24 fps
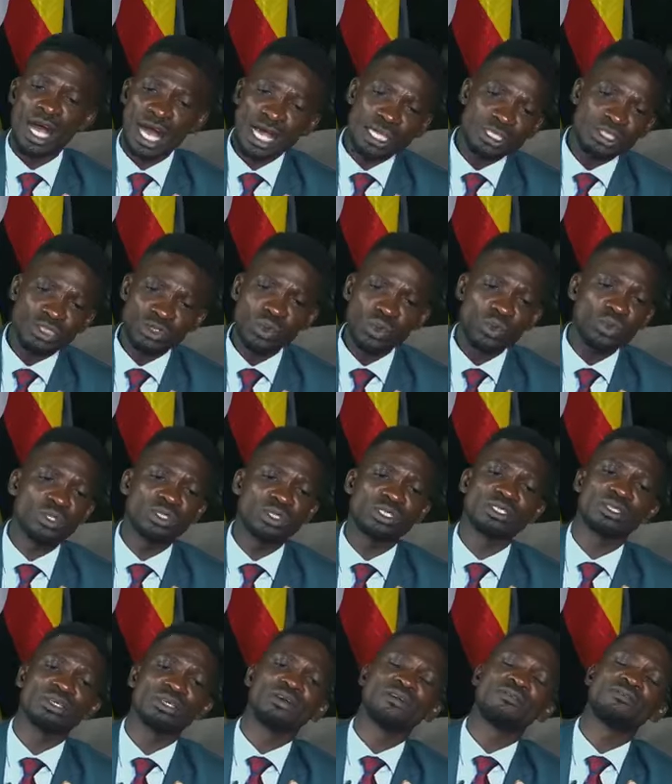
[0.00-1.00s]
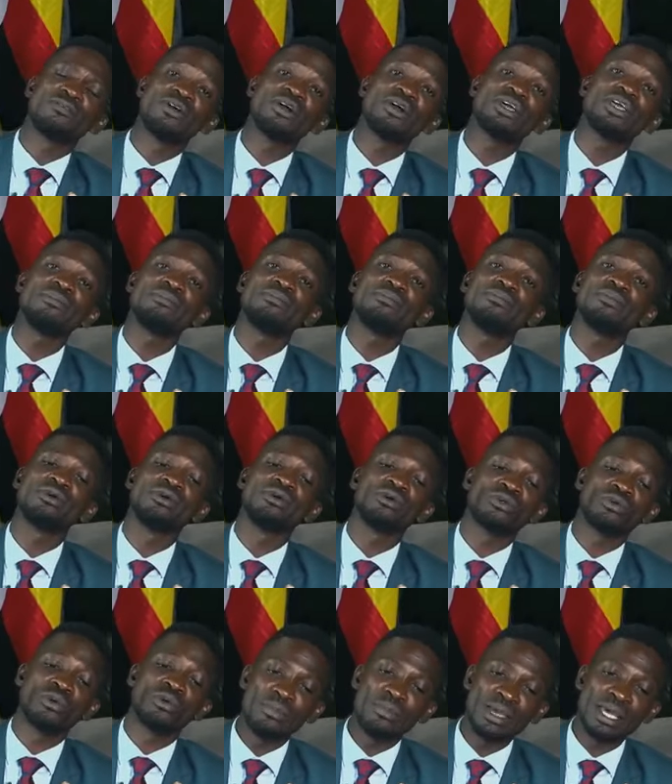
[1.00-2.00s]
as tools for him
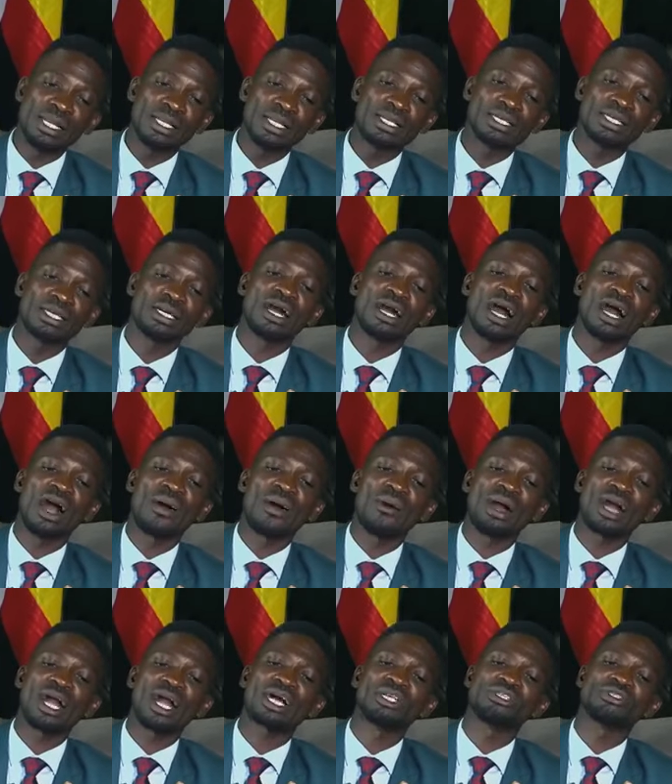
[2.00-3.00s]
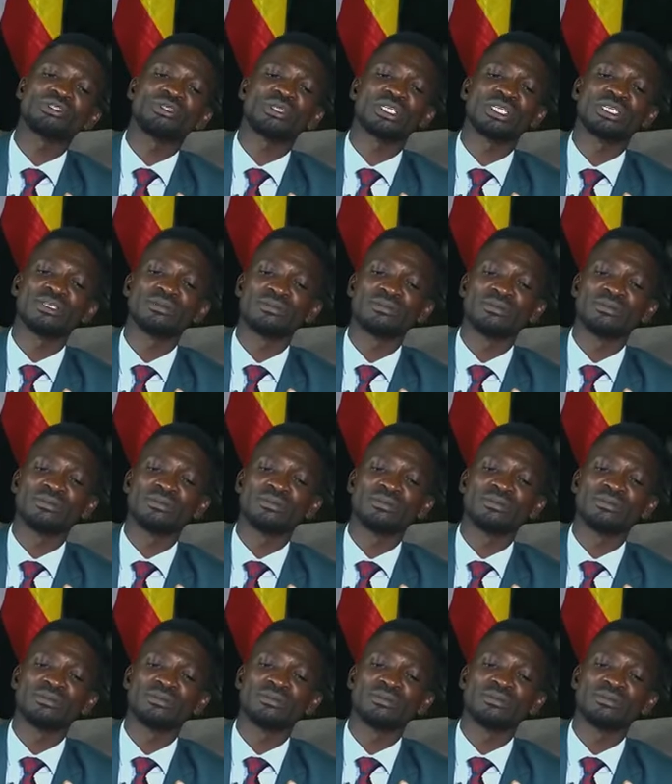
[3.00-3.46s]
to milk our country.